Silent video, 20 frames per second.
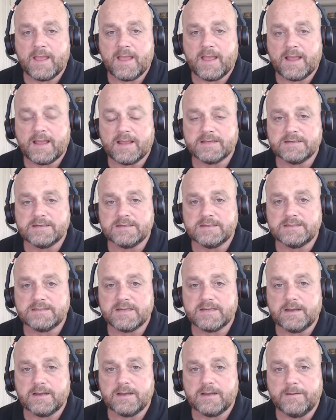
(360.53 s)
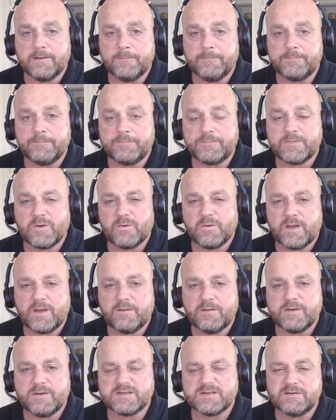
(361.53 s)
And
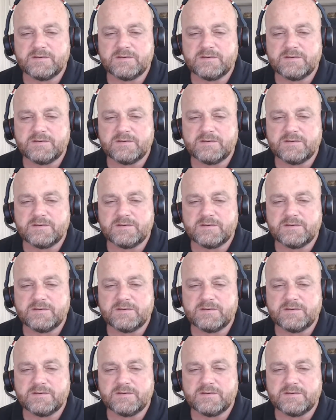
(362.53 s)
although it's a